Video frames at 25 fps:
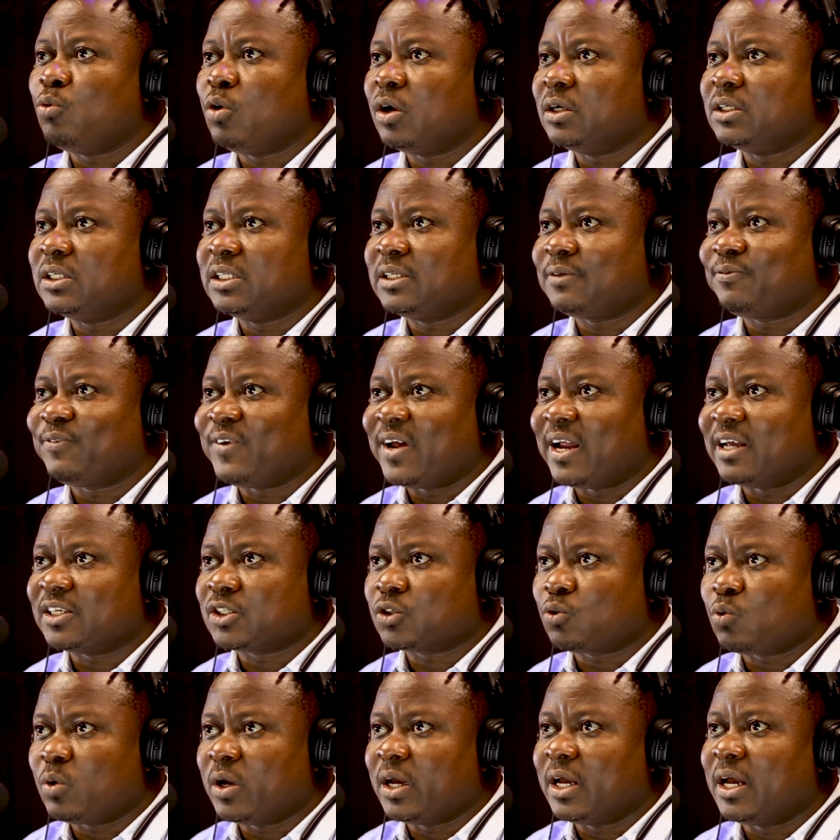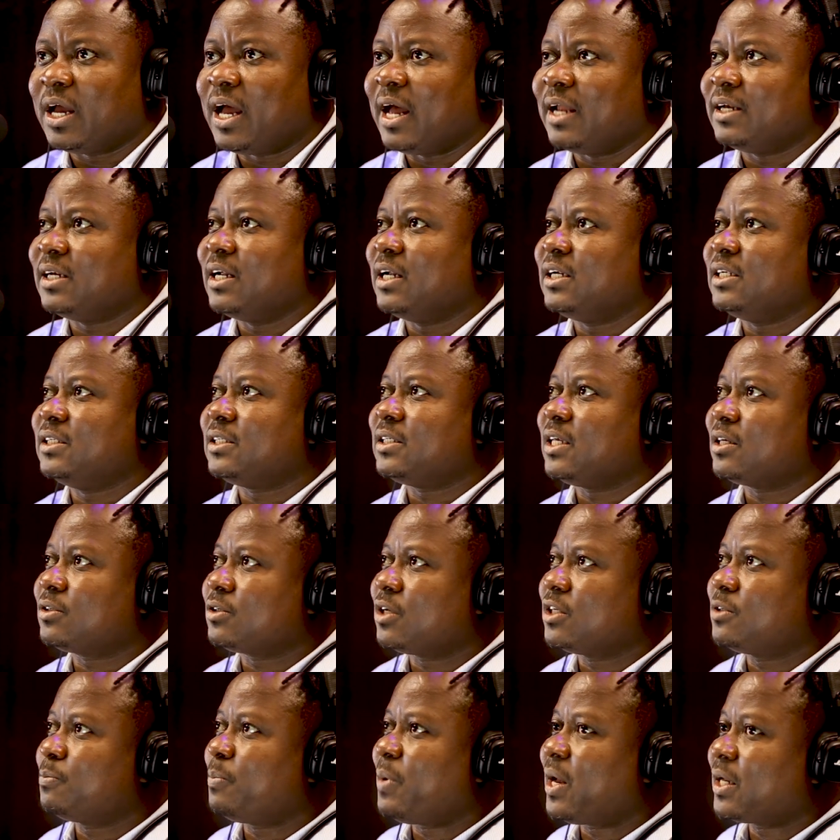they won this fair and square. And then it
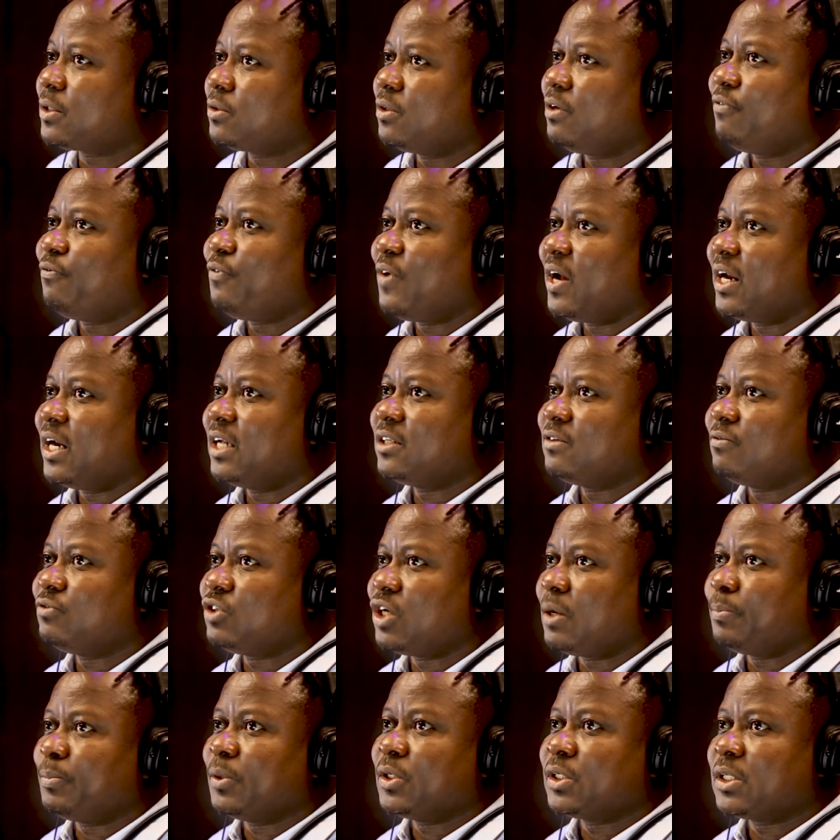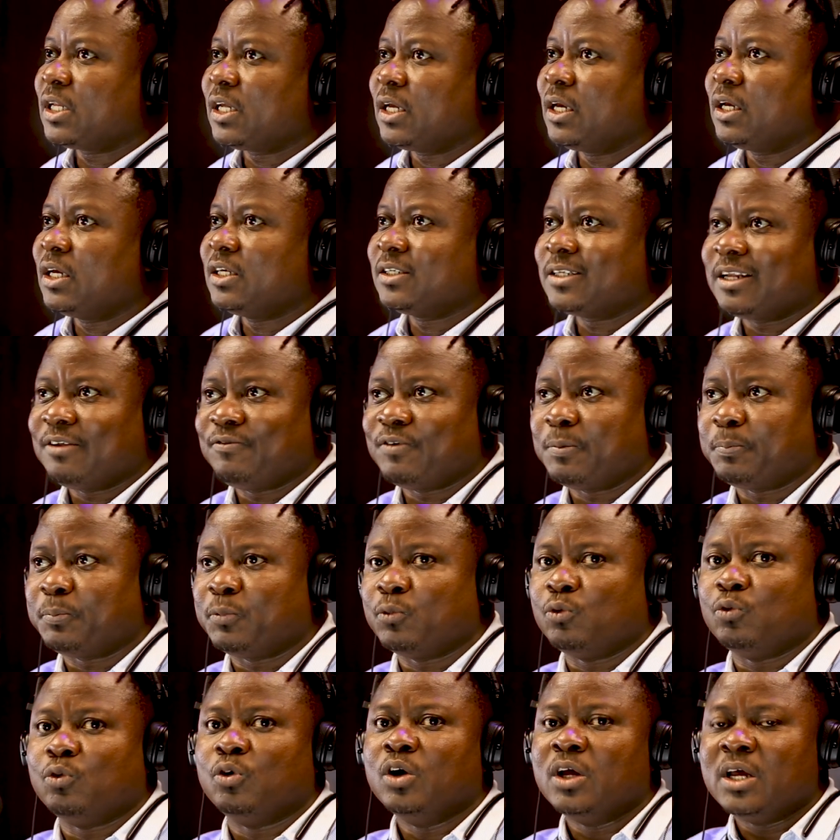takes us back to the finals of Champions League against
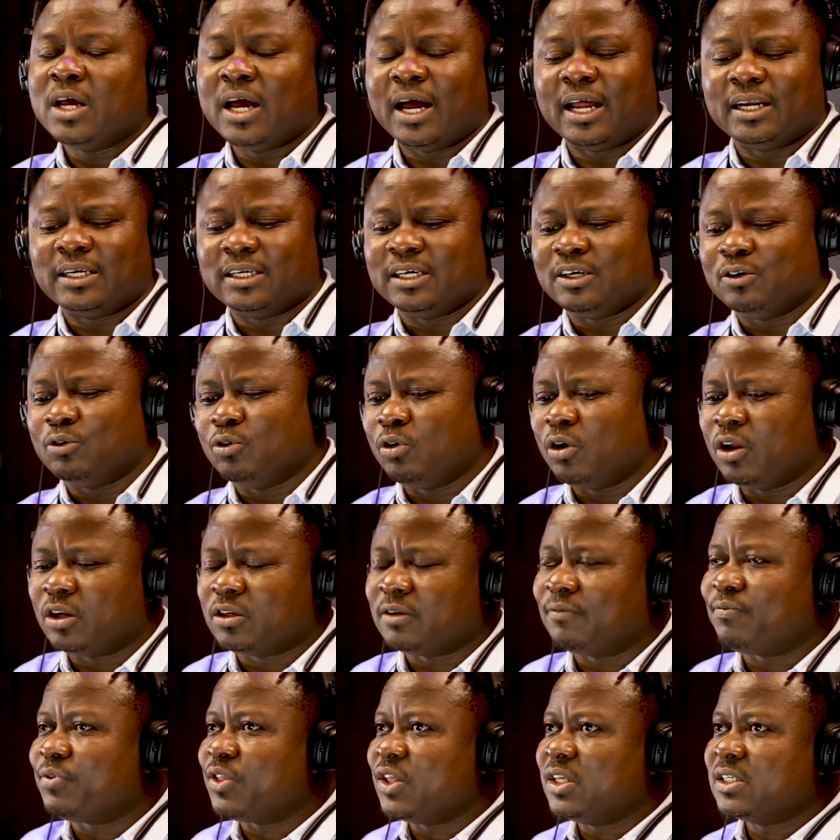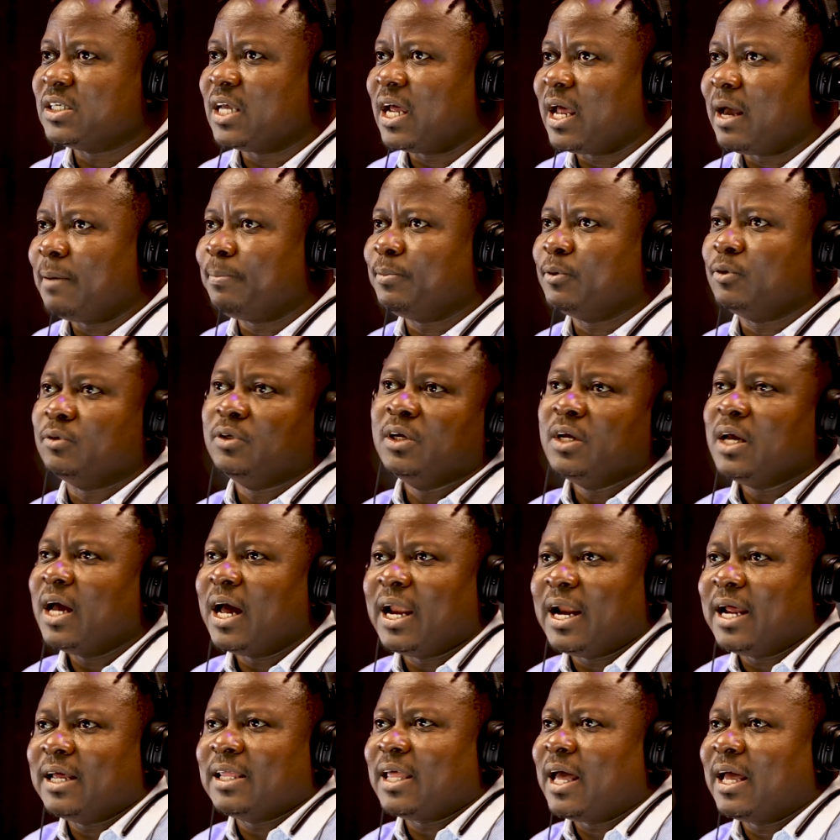Liverpool and a whole lot of things that happened.
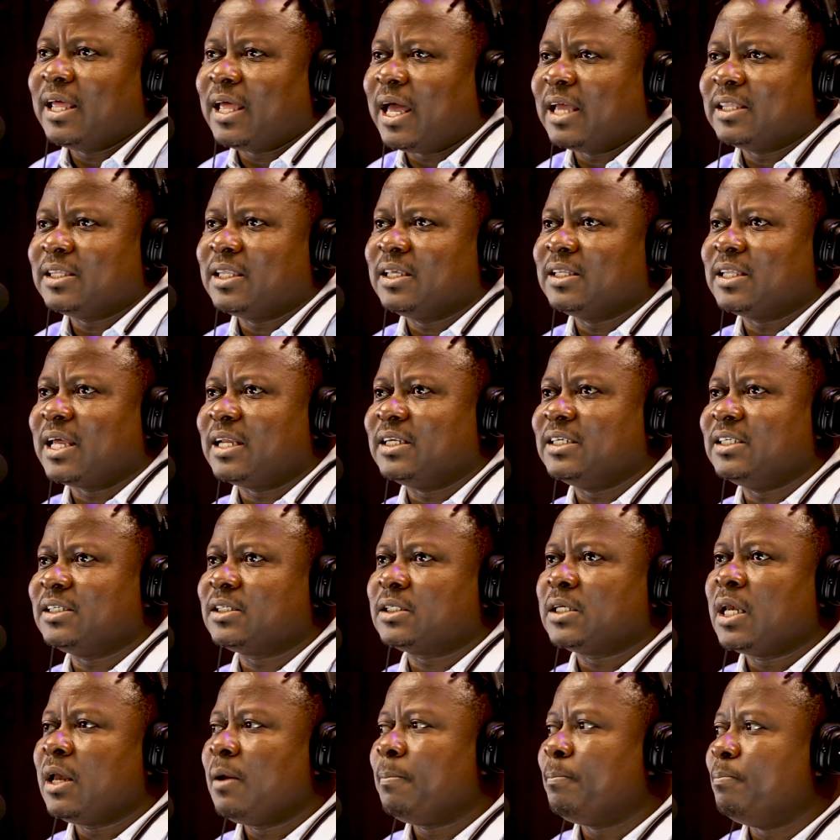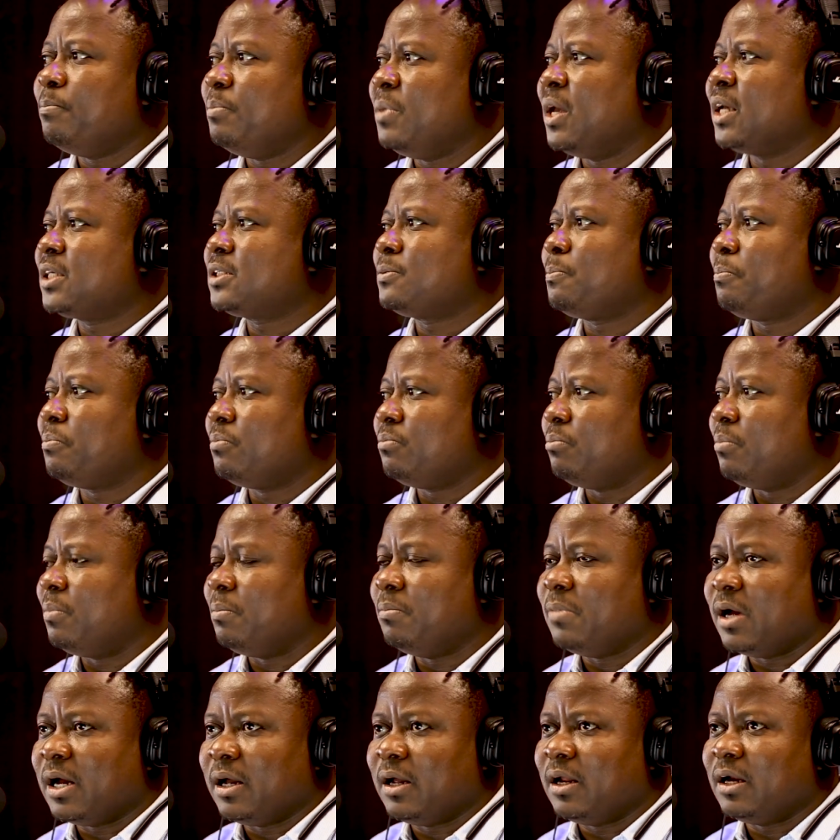And I think that this makes
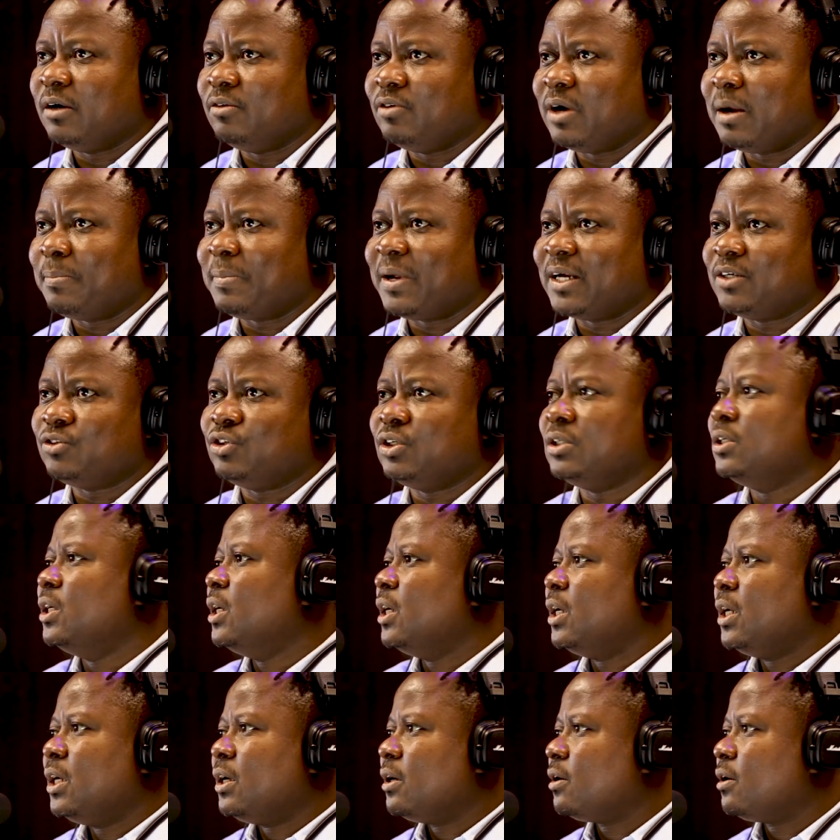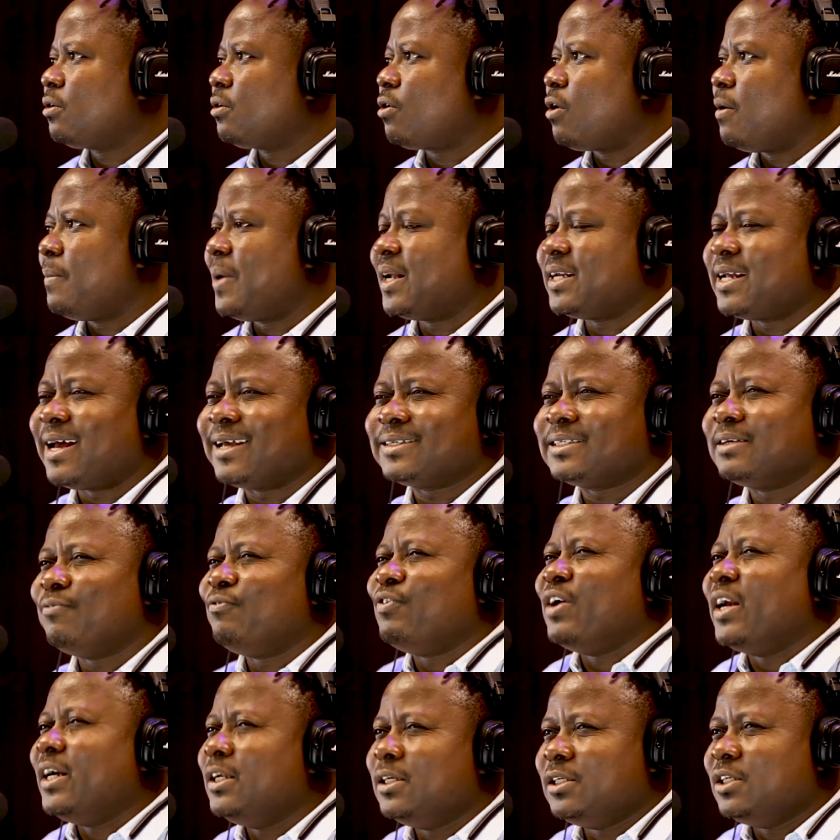Real Madrid come out as a
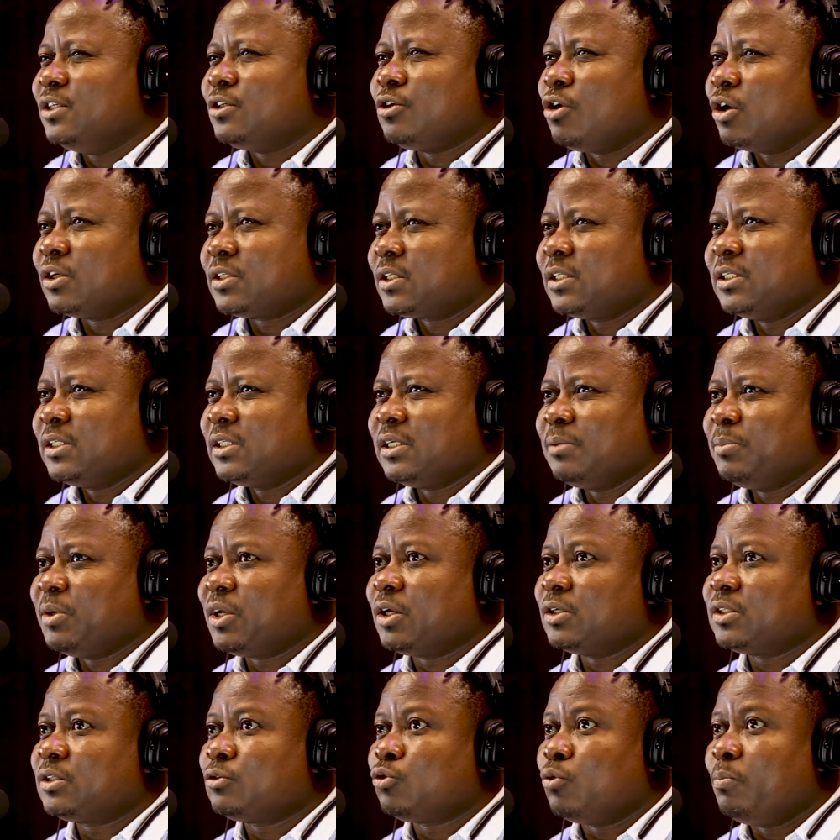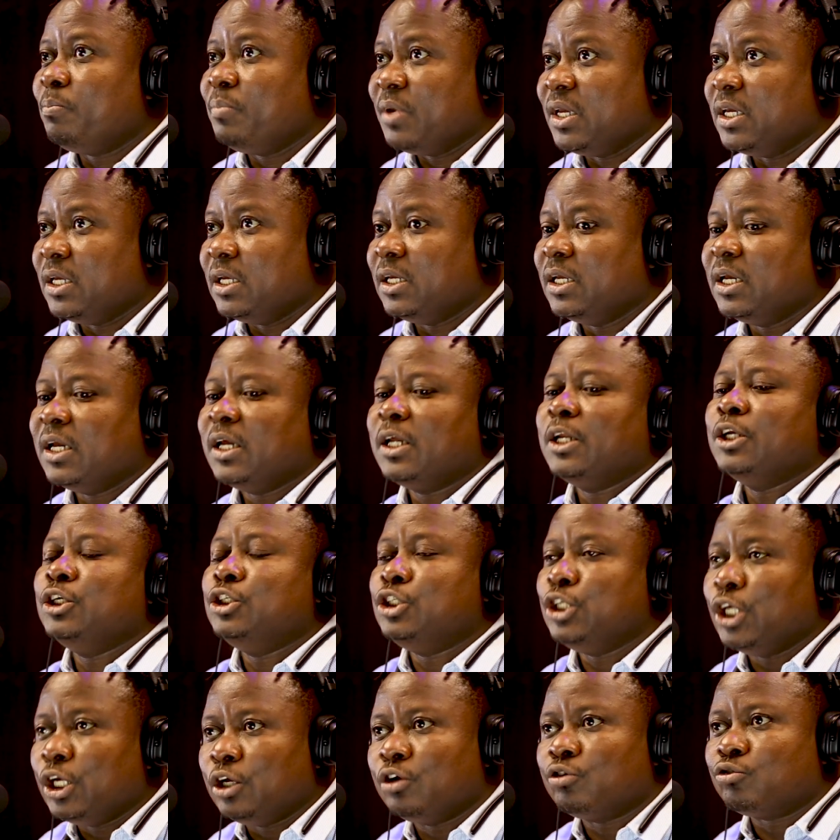very disgusting team, because to me,
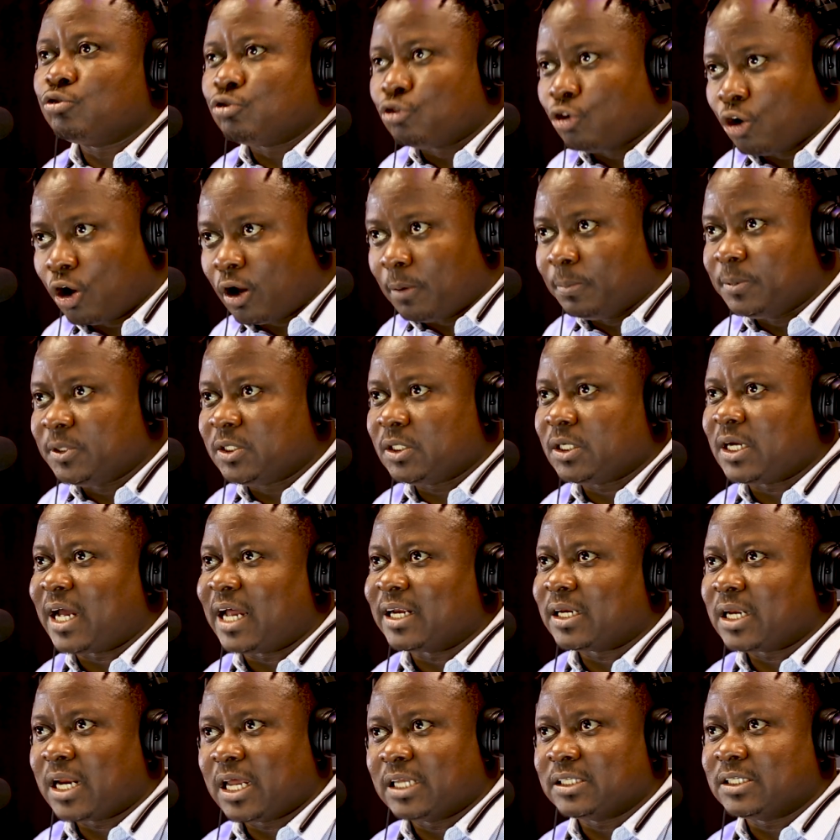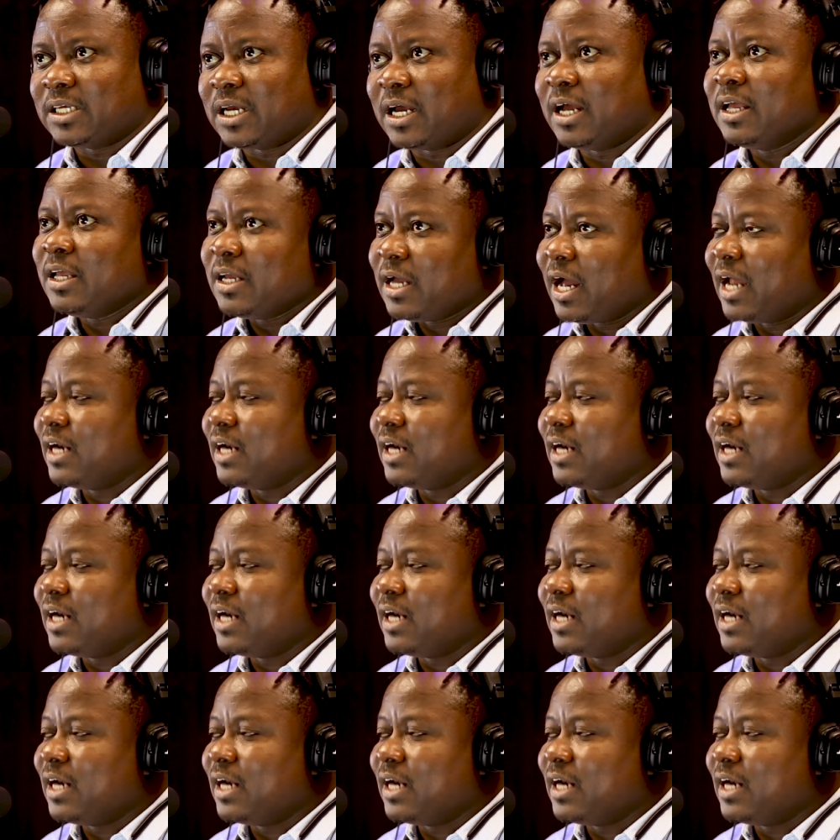they robbed Atlanta.